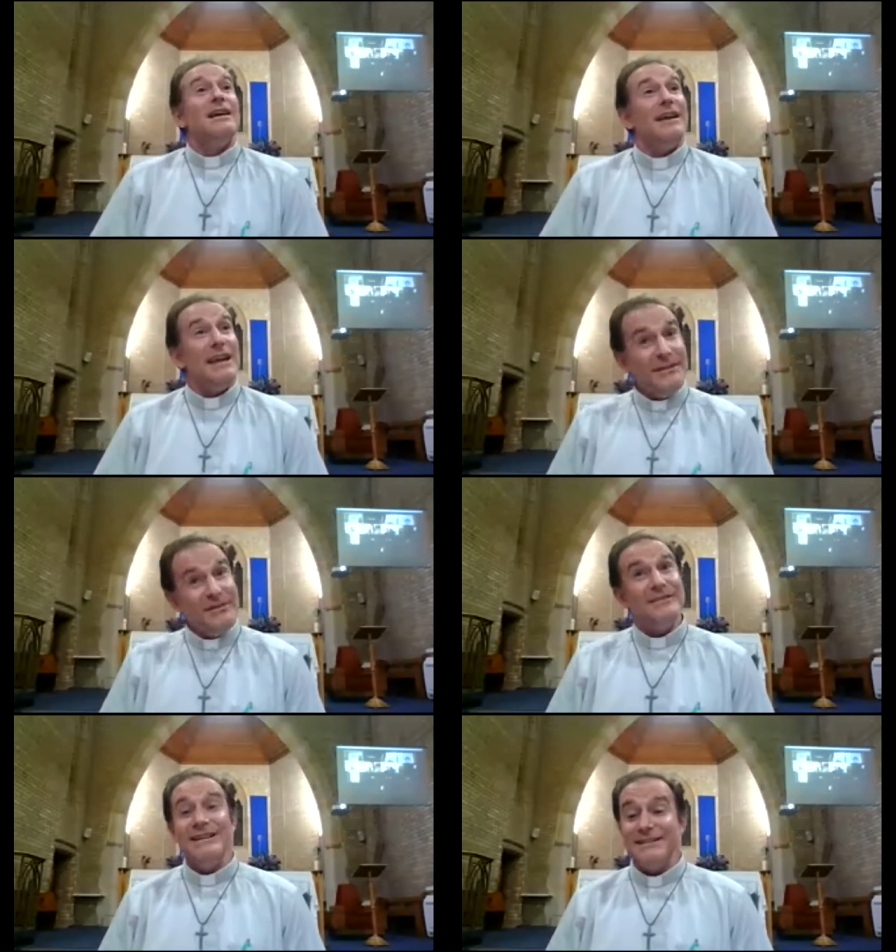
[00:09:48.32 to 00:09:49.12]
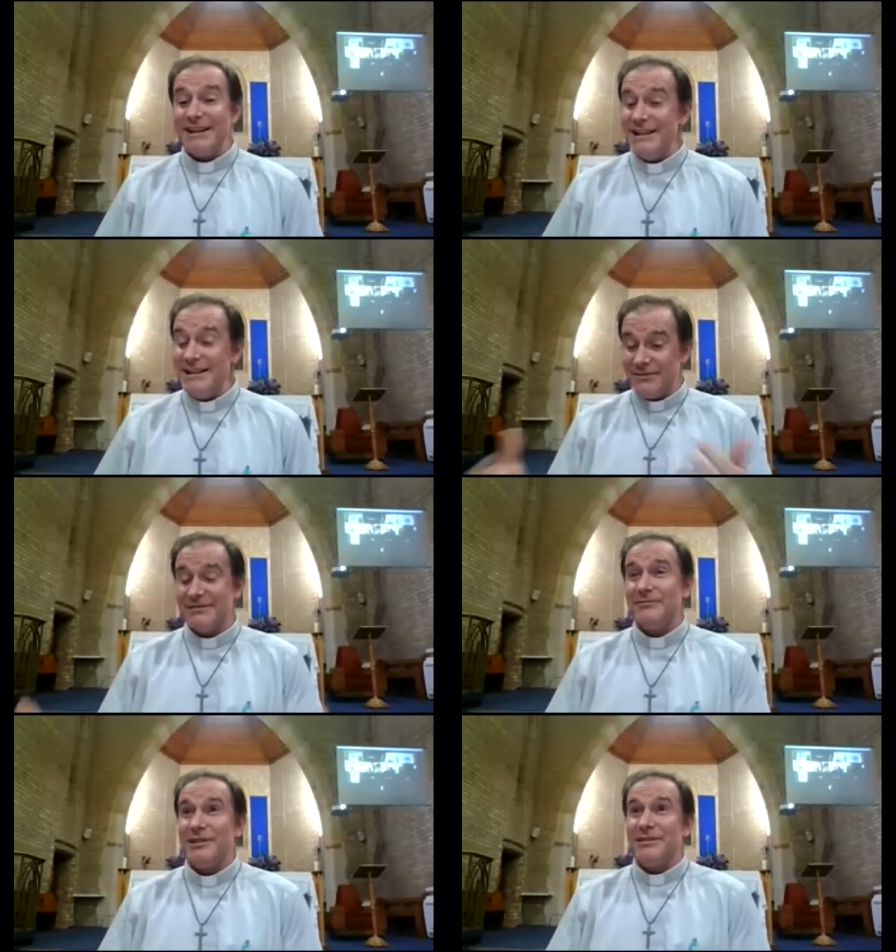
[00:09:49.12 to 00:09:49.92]
Even these days,
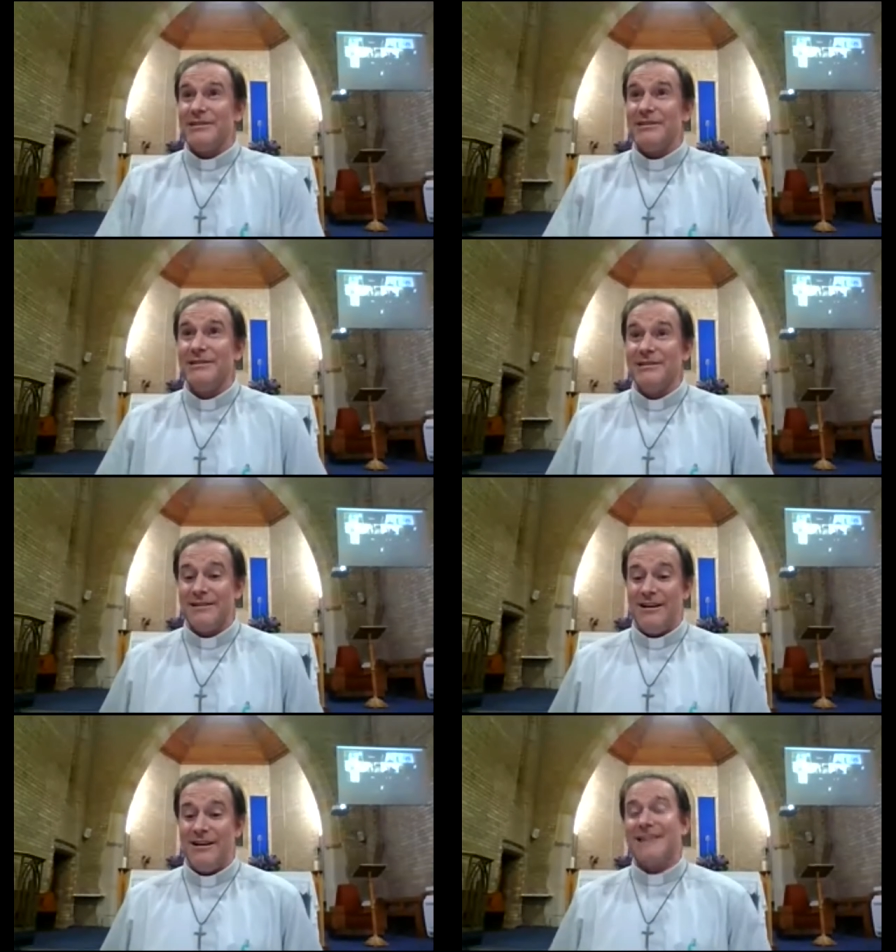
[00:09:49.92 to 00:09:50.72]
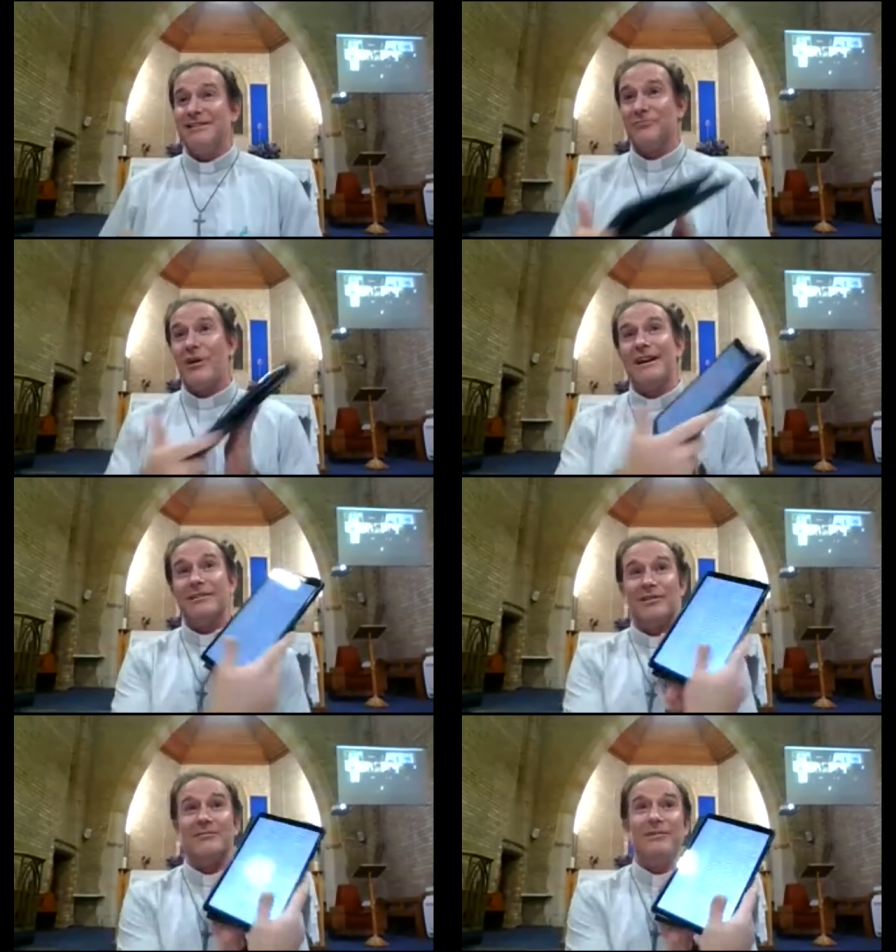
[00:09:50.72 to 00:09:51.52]
with the I actually write a
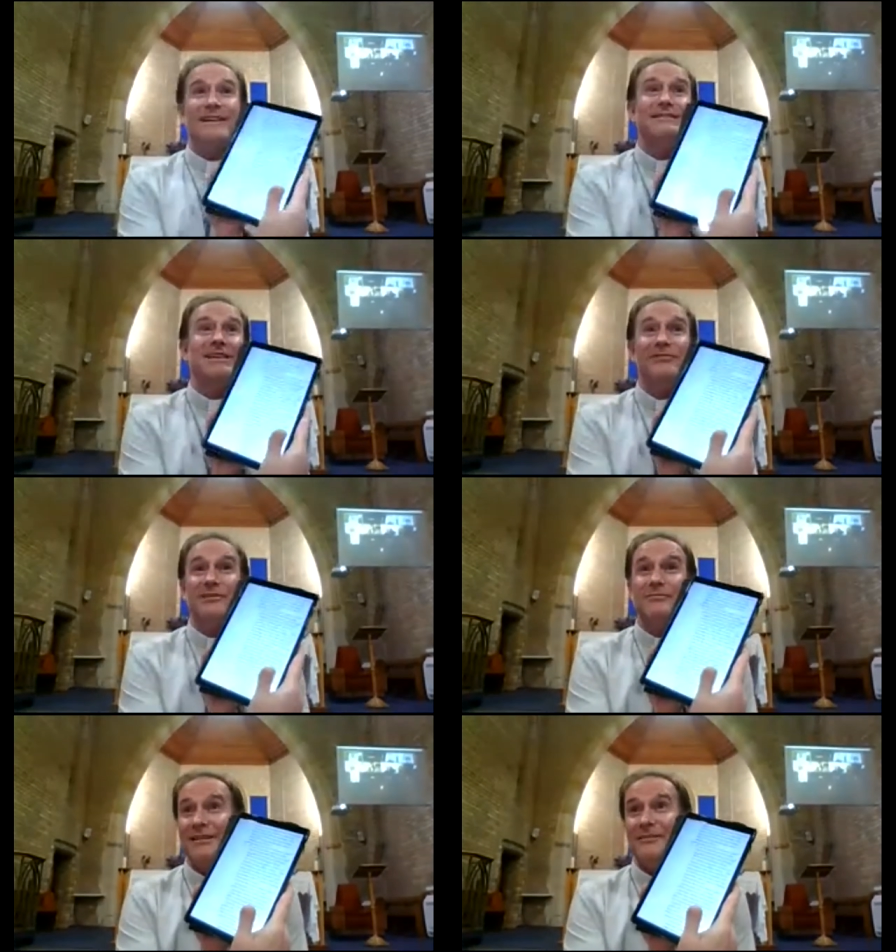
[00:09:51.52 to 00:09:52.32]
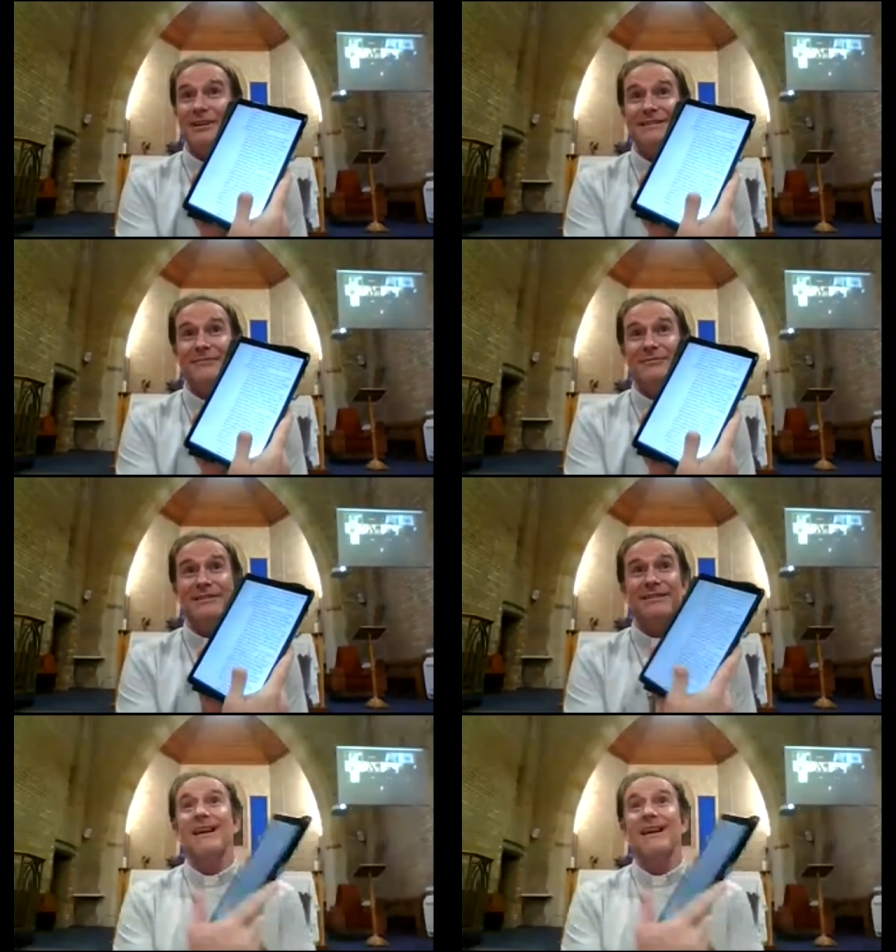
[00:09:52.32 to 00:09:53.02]
lot of my stuff on my on my tablet.